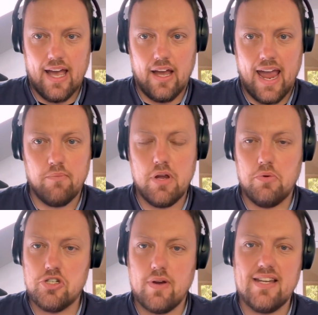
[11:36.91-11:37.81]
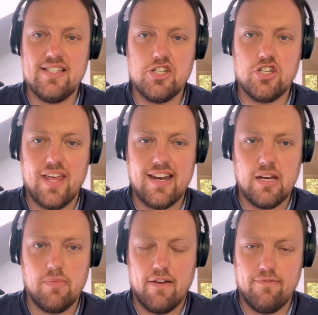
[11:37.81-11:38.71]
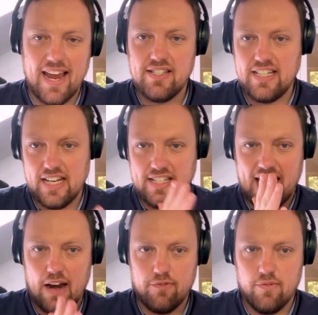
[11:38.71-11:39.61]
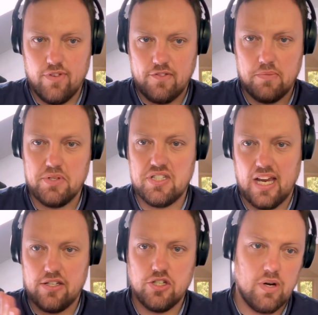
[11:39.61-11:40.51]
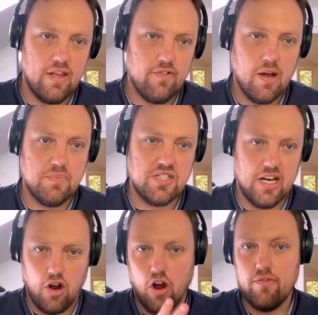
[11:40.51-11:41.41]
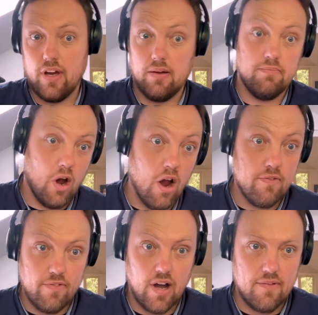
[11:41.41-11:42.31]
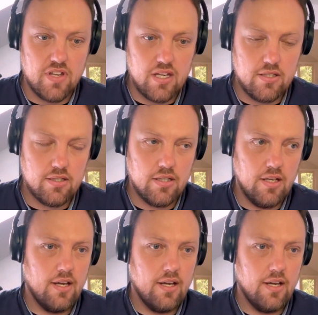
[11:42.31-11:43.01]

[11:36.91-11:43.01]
And we would transition that in by phasing it down from 50% to 25% over 5 years.